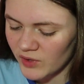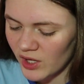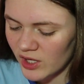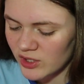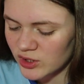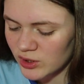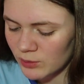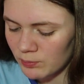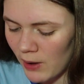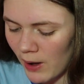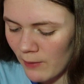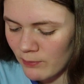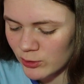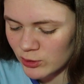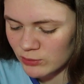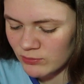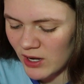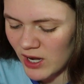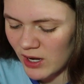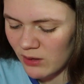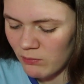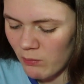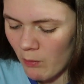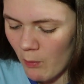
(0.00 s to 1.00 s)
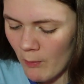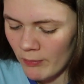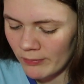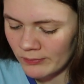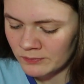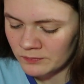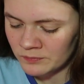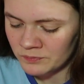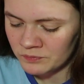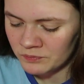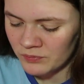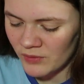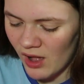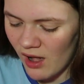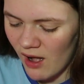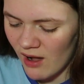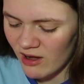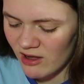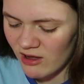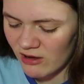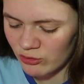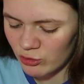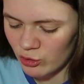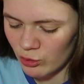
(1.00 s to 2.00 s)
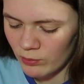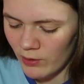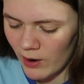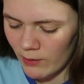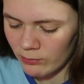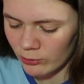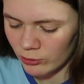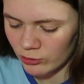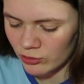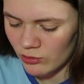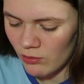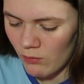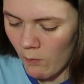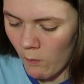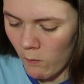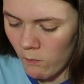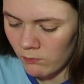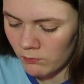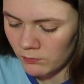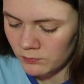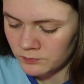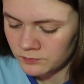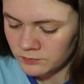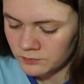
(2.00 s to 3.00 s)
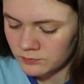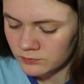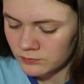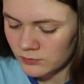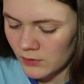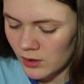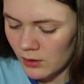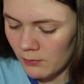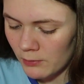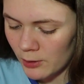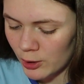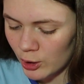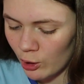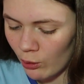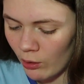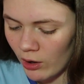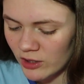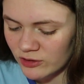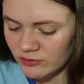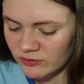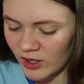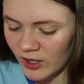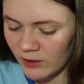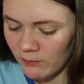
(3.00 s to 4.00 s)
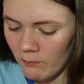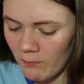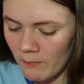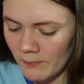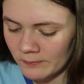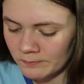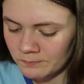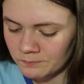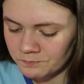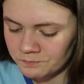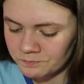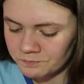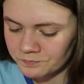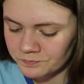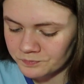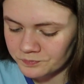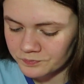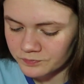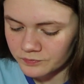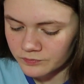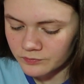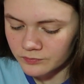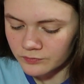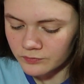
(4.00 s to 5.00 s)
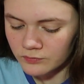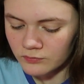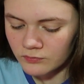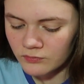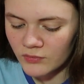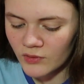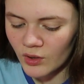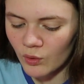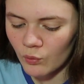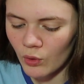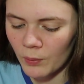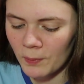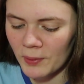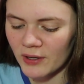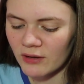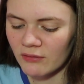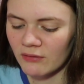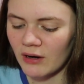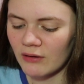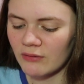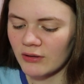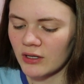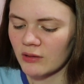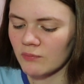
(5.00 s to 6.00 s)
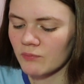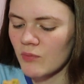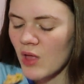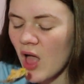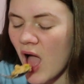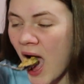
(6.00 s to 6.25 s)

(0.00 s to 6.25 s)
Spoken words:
It's the peppers, man. I can't do peppers. But you know what? It's fine. We'll pick around it.